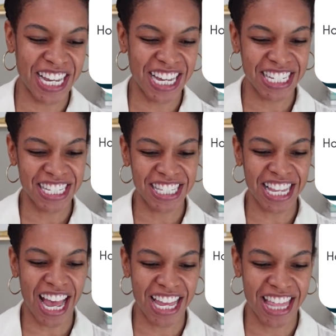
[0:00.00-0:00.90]

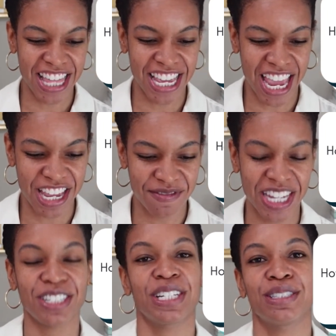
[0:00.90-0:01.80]
because I think
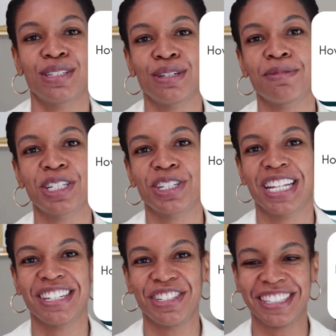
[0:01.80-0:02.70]
AMH gets too much
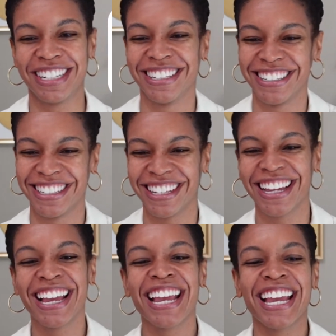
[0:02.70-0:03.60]
attention,
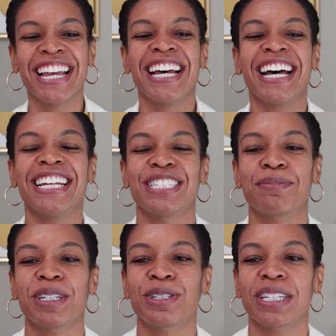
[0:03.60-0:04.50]

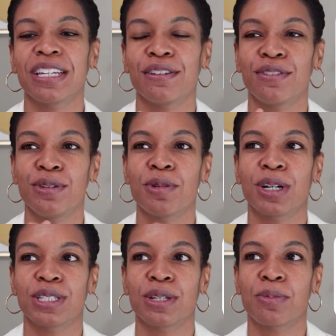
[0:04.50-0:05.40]
especially if you
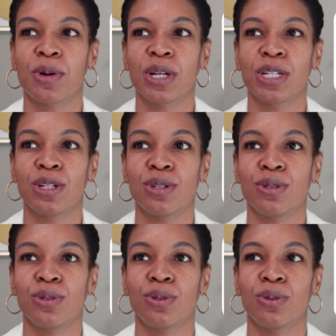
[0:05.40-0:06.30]
are someone
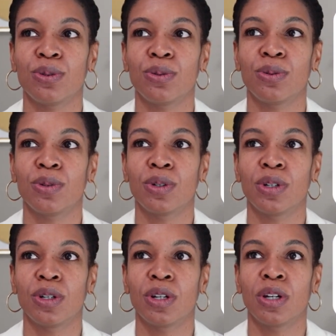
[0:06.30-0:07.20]
who
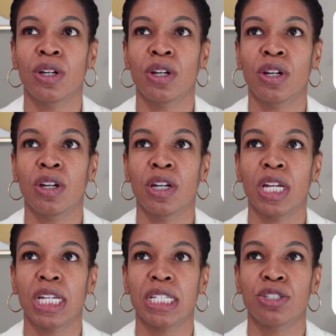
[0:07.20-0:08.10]

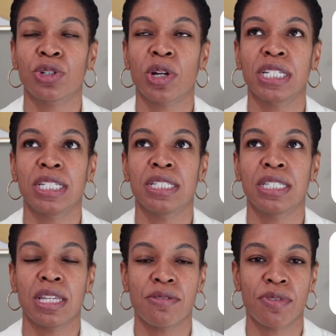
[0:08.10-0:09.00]
is trying to
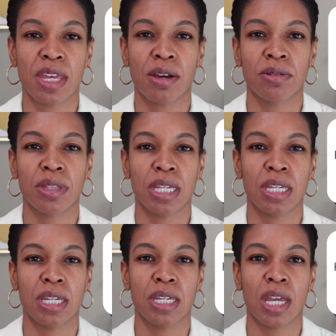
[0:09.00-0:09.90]
conceive without
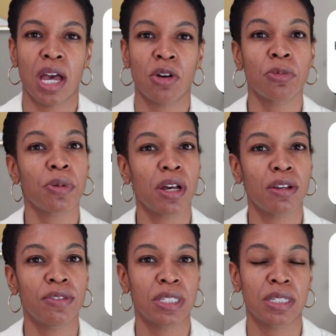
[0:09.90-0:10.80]
the help
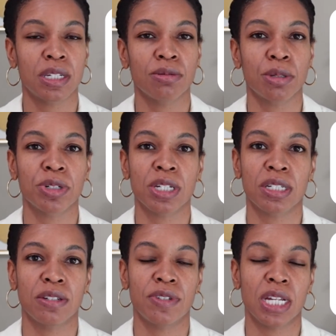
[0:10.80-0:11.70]
of assisted
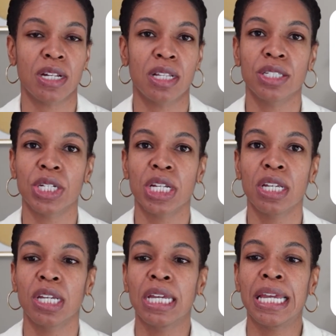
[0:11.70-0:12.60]
reproductive
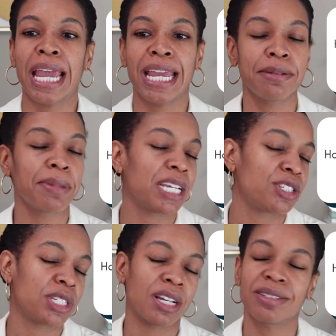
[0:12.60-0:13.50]
technology.
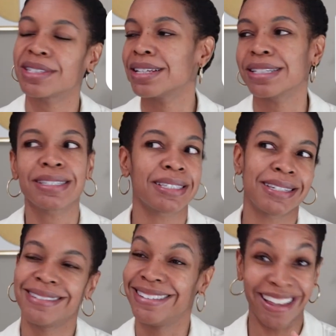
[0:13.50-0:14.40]
AMH tells us
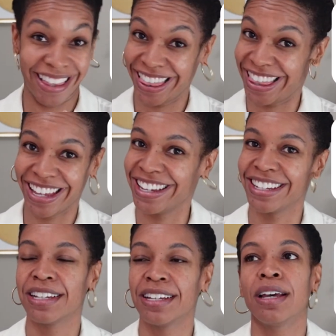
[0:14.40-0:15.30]

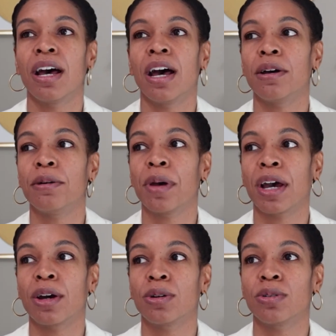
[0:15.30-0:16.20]
nothing
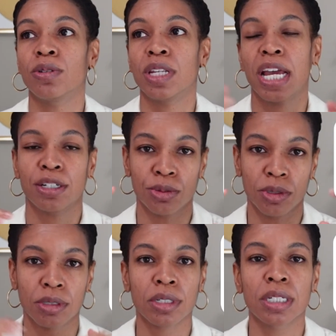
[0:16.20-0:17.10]
about
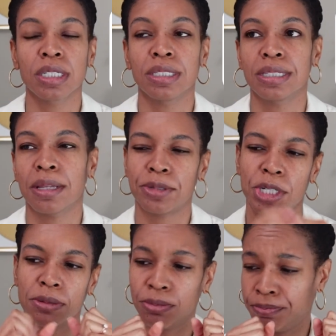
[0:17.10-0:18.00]
natural
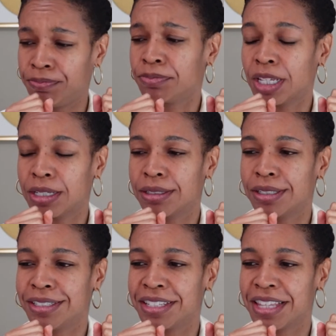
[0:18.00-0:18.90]
conception.
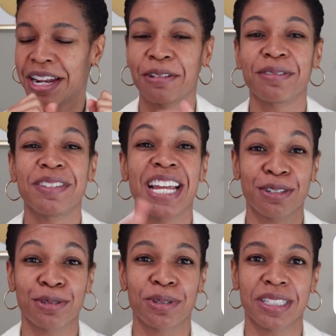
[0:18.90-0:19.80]
Couldn't get that out.
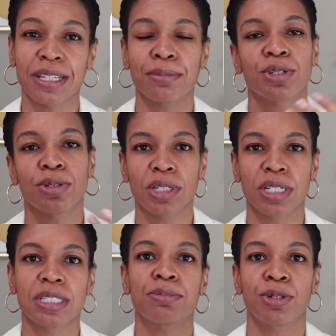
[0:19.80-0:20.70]
Natural conception or
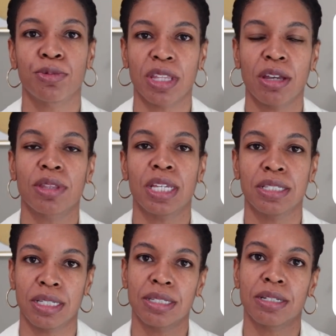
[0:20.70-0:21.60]
conception without
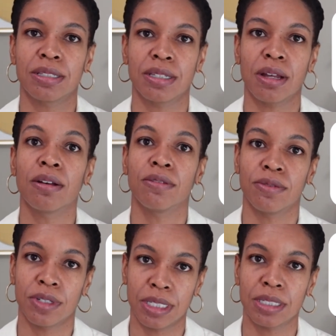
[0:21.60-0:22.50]
the assistance
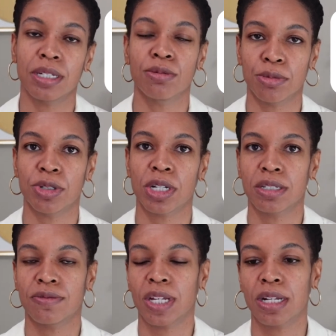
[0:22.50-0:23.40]
of assisted
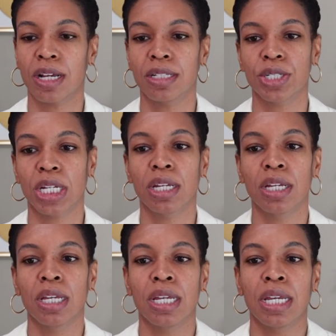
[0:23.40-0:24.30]
reproductive technology.